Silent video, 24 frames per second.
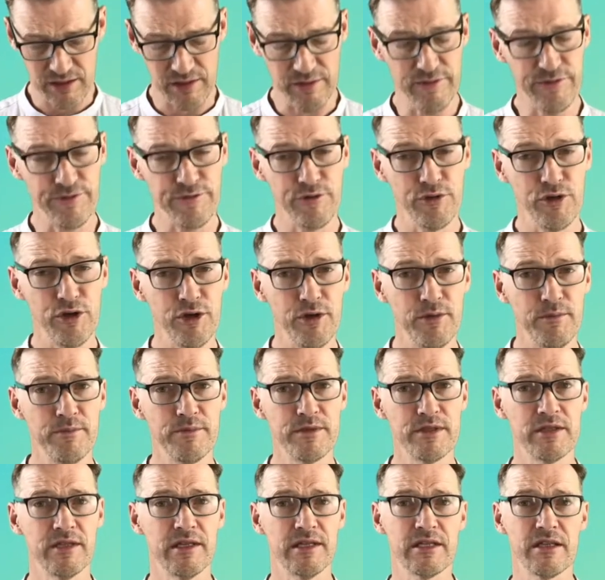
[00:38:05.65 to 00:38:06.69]
and
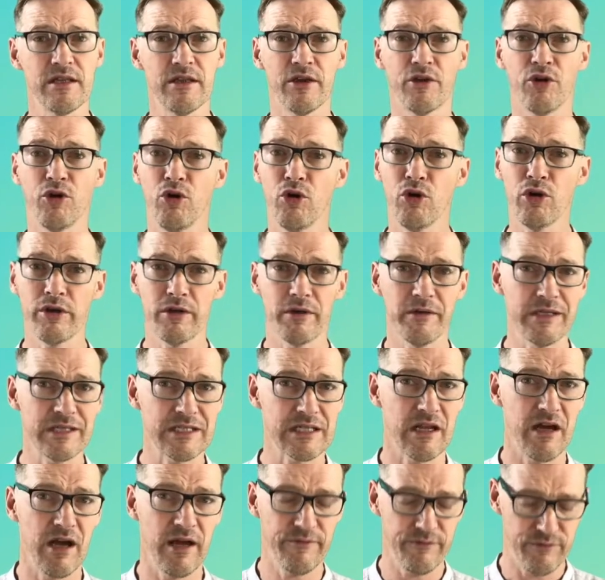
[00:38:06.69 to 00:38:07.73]
affirmed, and the call on
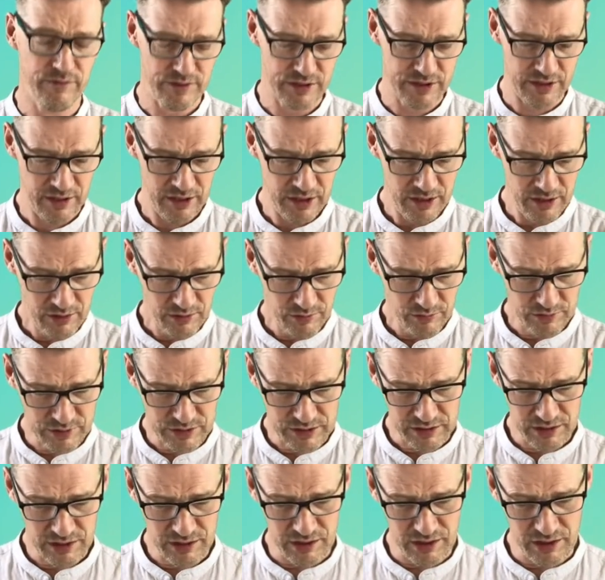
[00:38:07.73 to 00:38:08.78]
his life was,
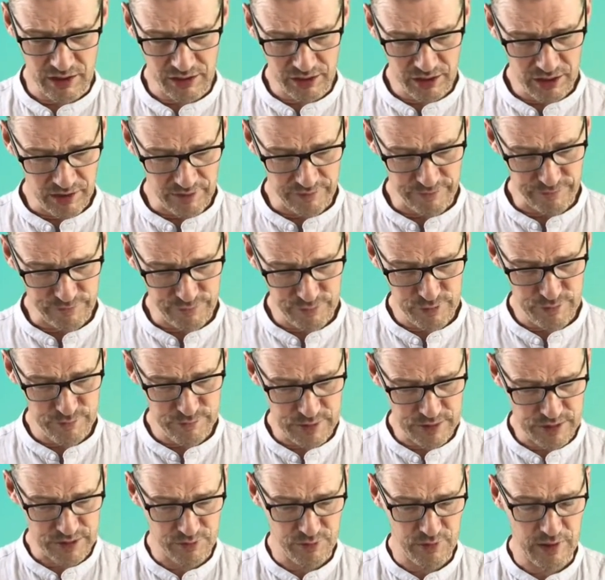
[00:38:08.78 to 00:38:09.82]
was uh,
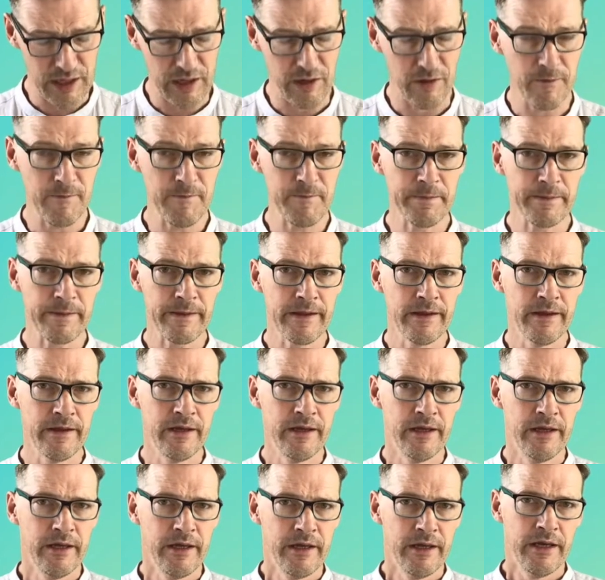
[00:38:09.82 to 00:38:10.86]
affirmed as well.
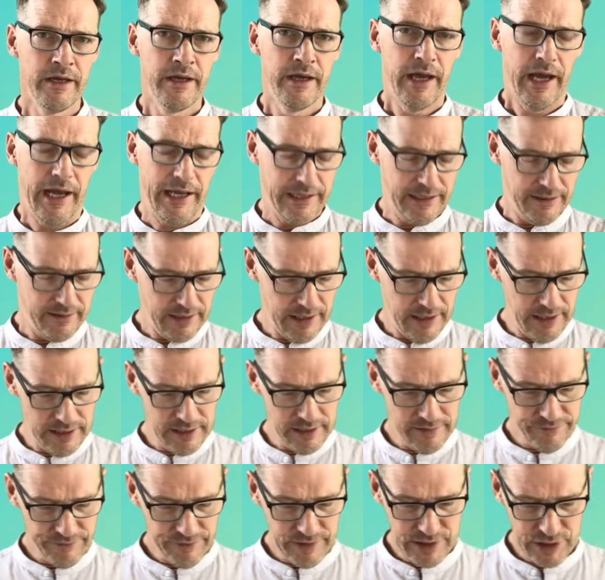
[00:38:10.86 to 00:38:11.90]
And in,
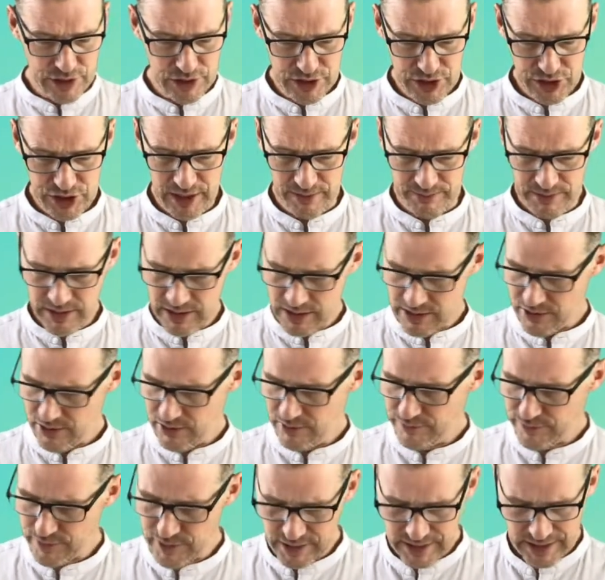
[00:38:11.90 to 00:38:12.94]
in Ephesians chapter
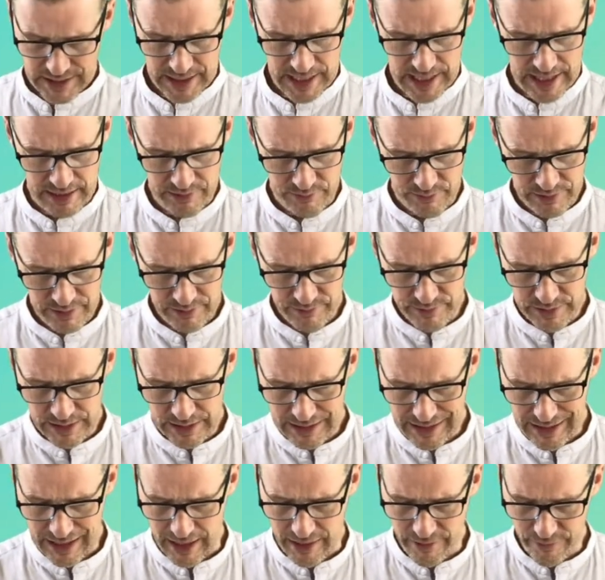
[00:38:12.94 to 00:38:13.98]
2, verse 10, we
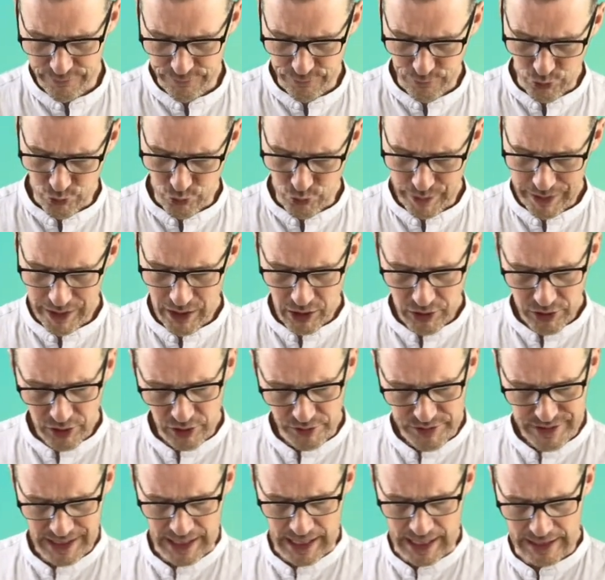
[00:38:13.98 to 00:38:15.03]
read that, For we are
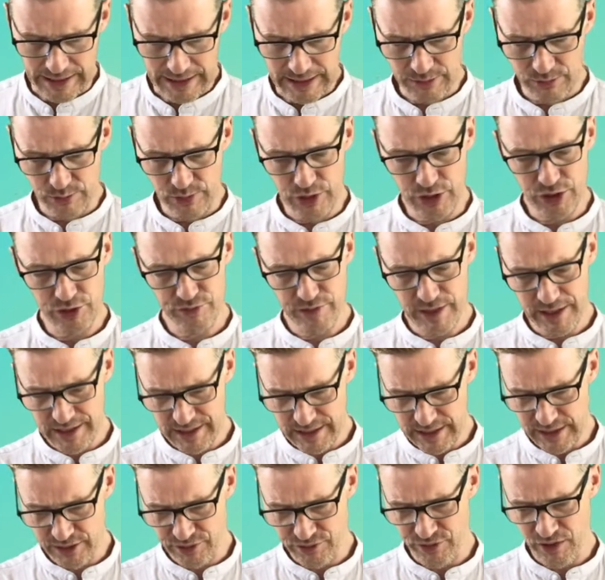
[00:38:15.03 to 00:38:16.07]
God's handiwork,
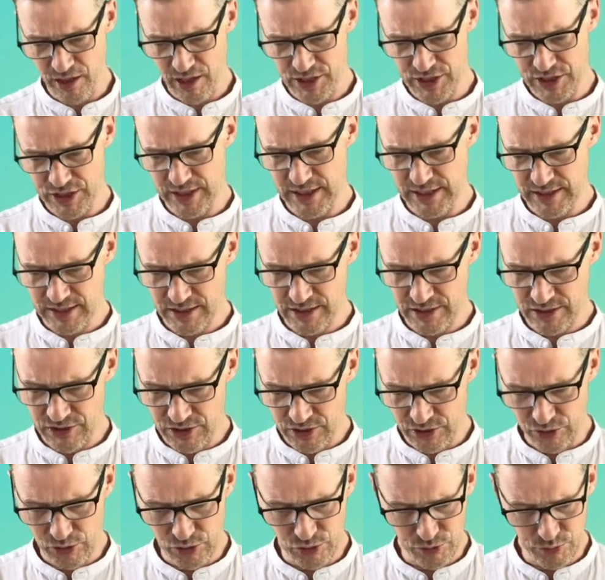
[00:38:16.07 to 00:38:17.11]
created in Christ Jesus to
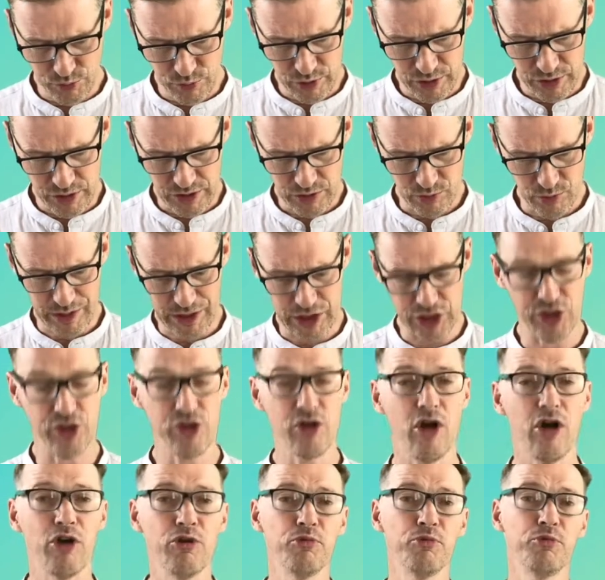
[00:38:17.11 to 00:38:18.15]
do good works, which
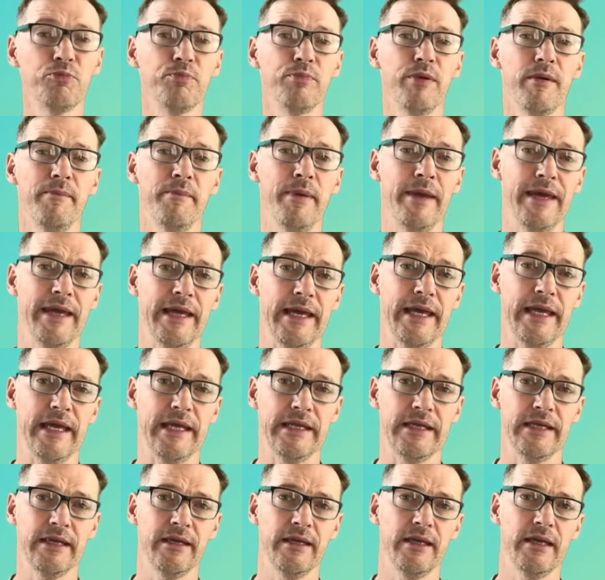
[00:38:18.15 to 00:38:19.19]
God
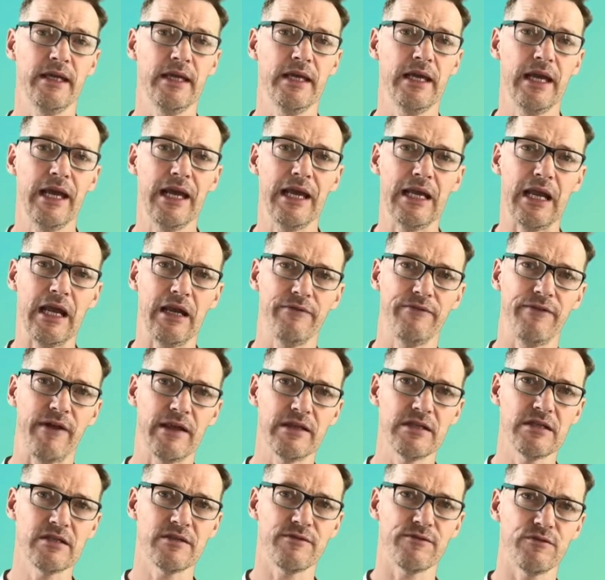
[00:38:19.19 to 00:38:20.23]
prepared in
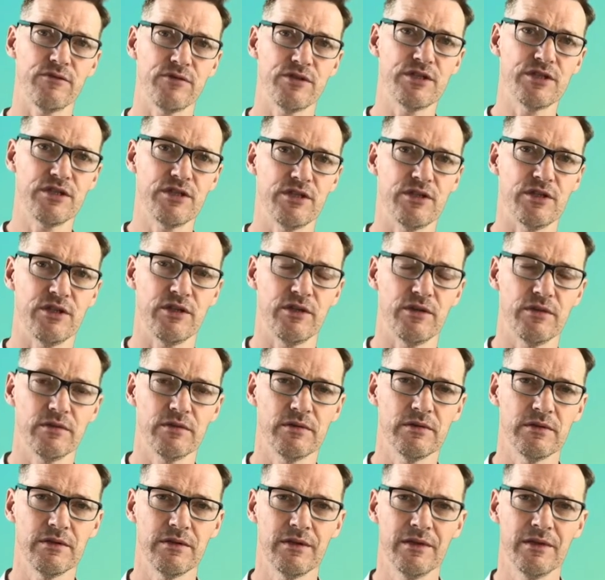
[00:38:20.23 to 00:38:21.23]
advance for us to do.